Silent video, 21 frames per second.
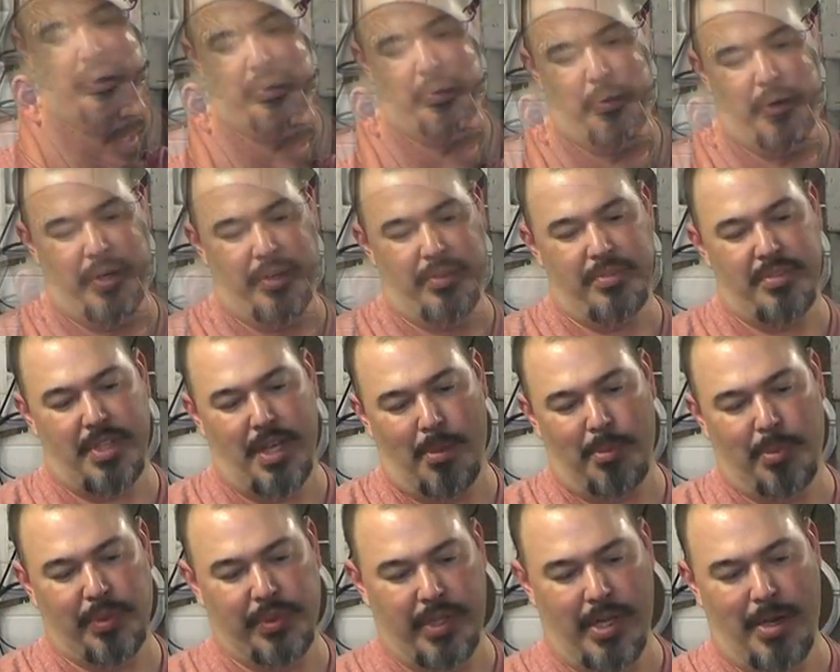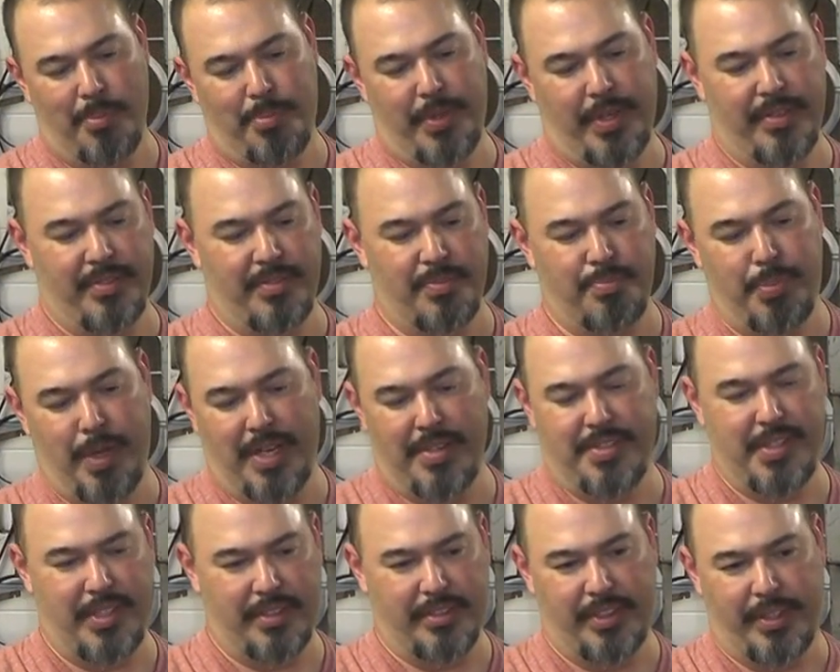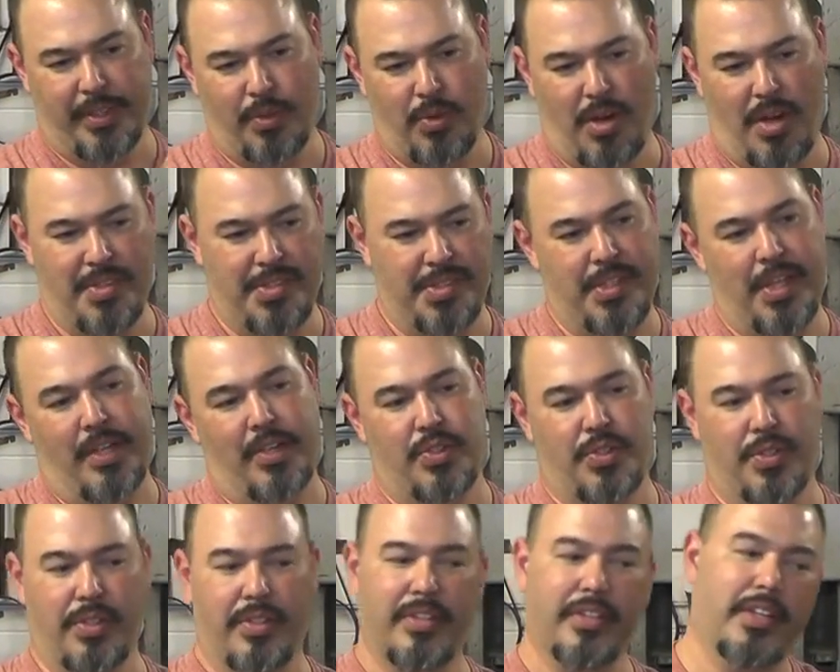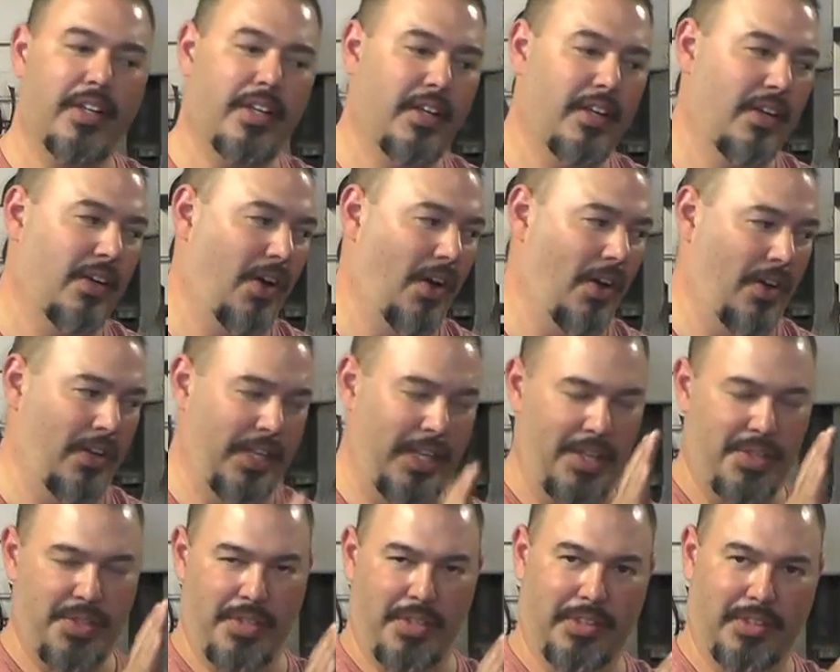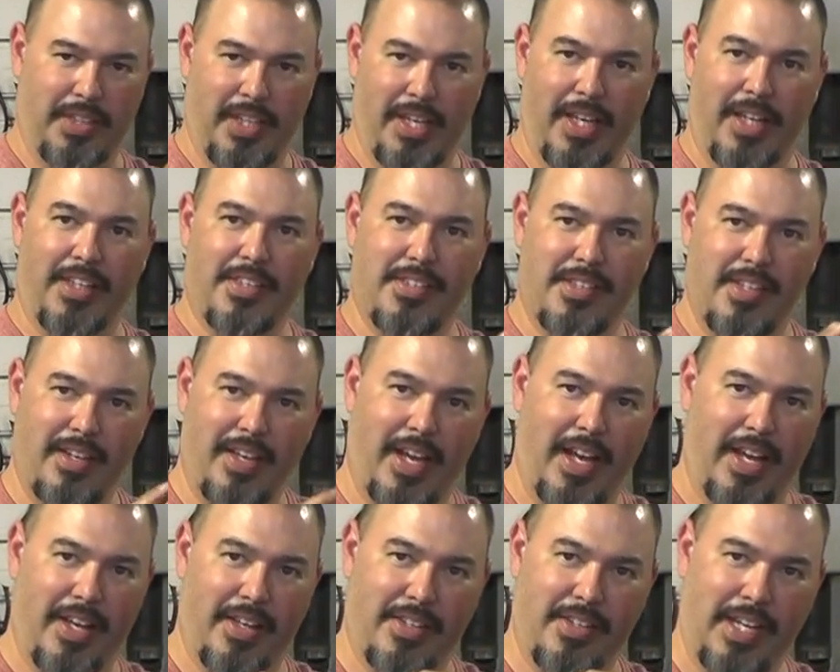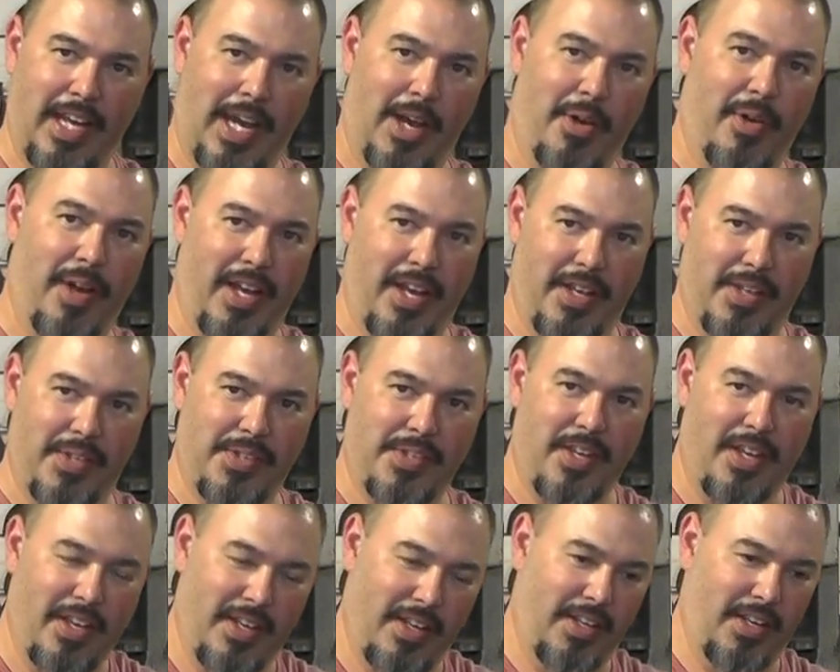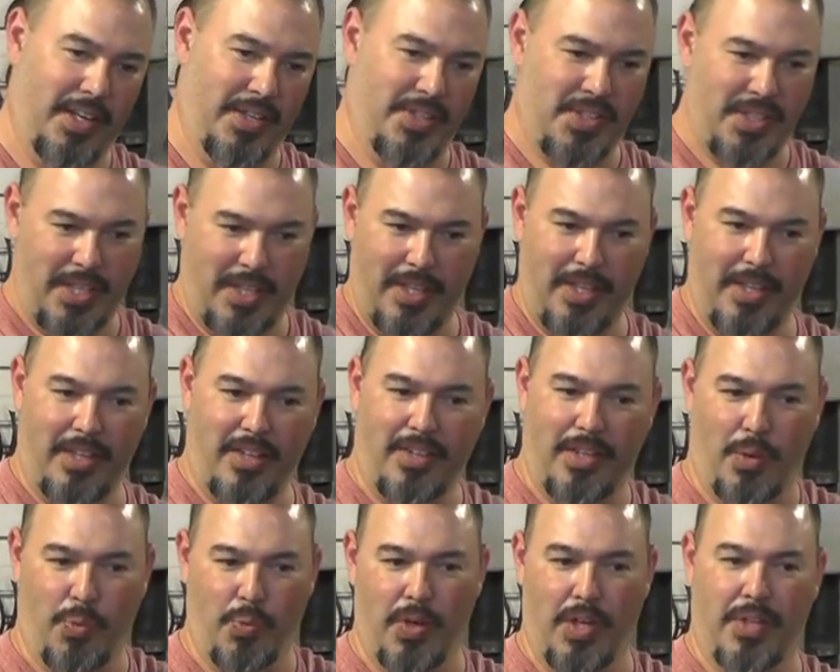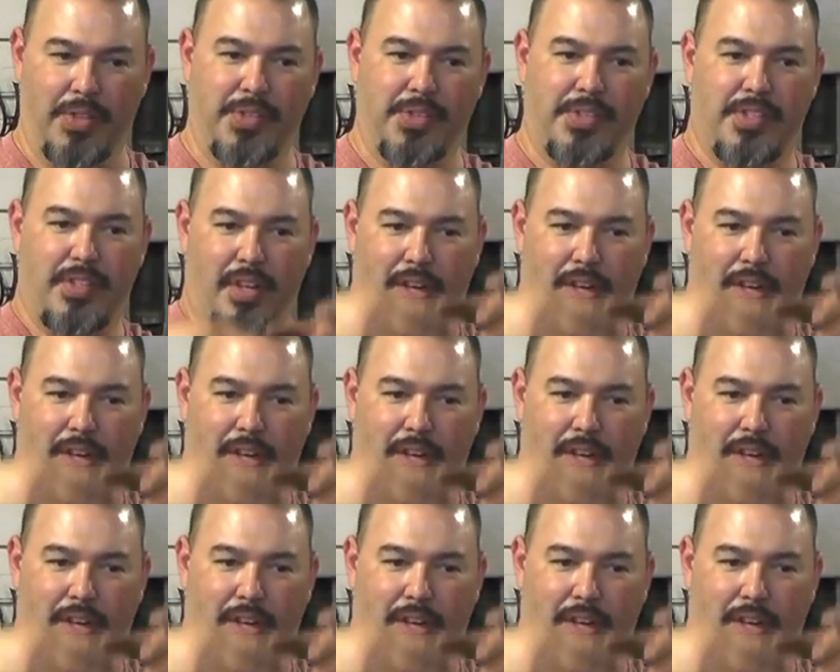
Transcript: We doubled up and basically cross-sectioned. Each of the legs now has a T that runs